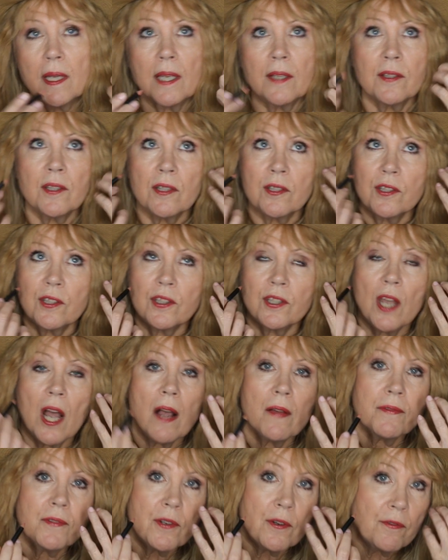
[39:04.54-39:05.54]
It's a
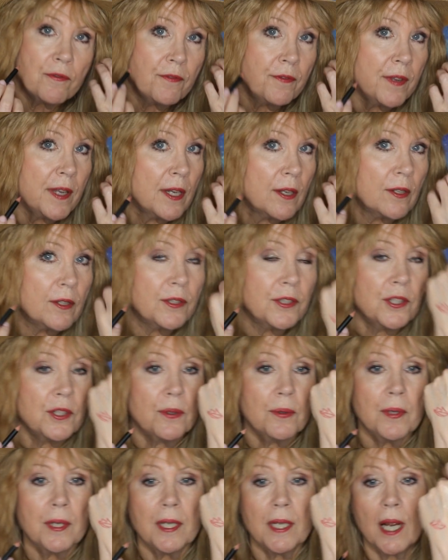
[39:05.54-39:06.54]
softer feel
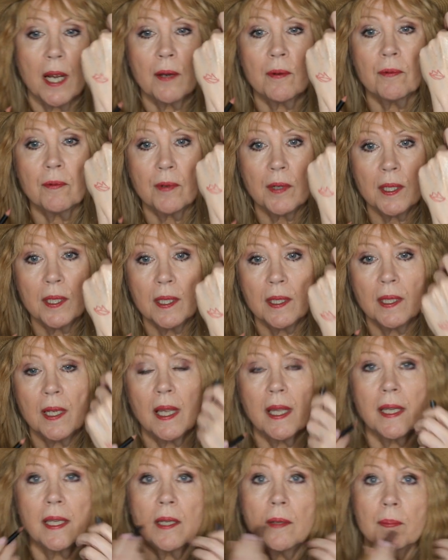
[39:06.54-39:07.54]
to it. I really
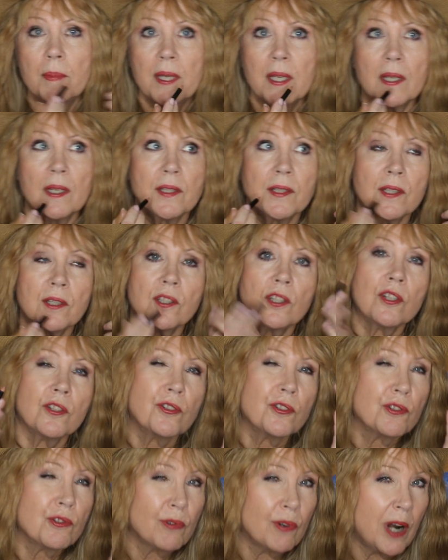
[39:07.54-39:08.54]
like it because it's a
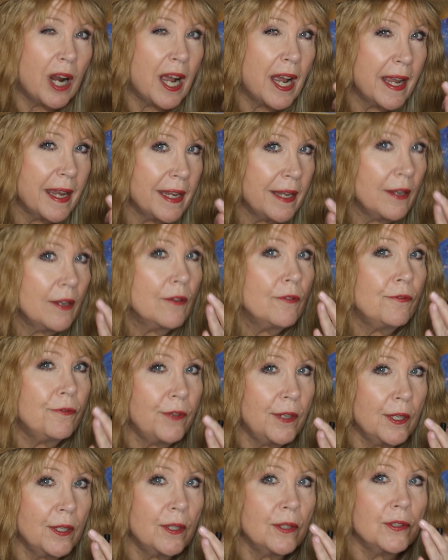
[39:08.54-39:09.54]
dry
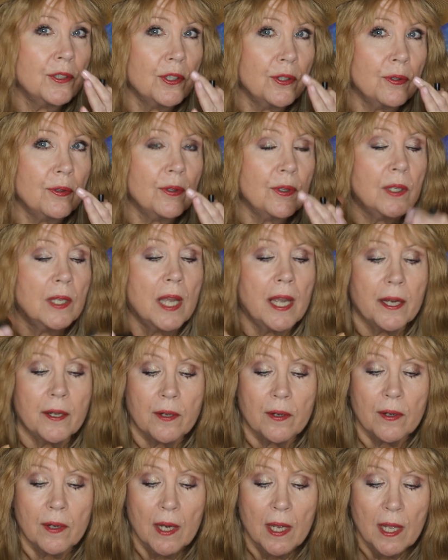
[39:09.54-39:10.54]
feel to the
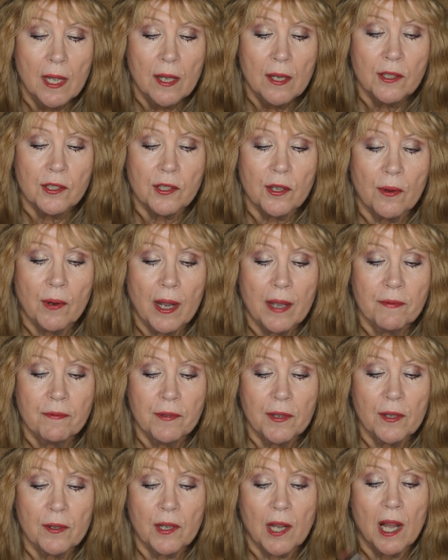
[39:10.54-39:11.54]
liner. So I
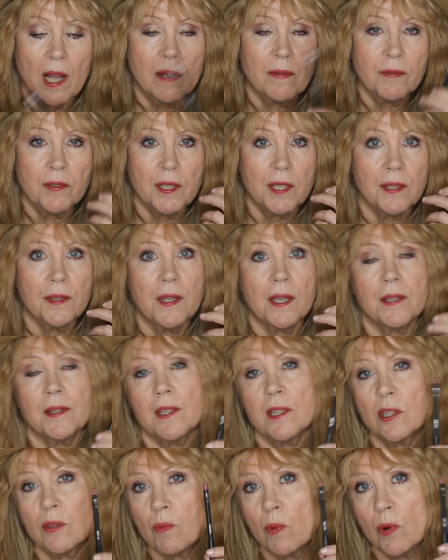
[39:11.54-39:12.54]
feel confident that
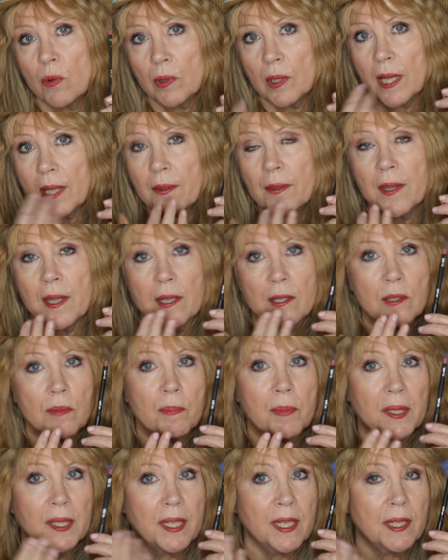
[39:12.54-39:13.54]
this won't let things
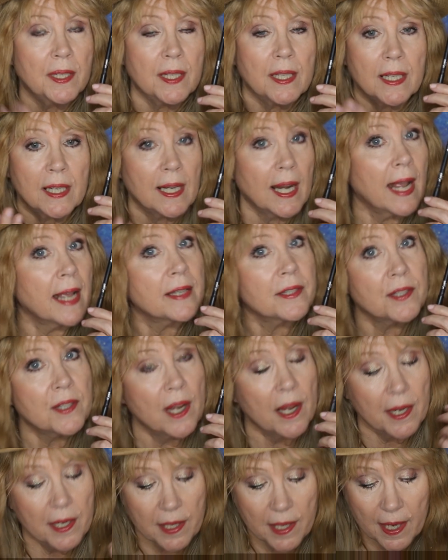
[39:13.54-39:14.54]
bleed, and it has
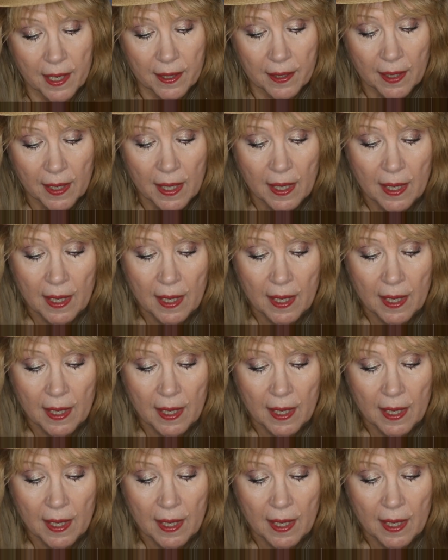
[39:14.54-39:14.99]
not yet.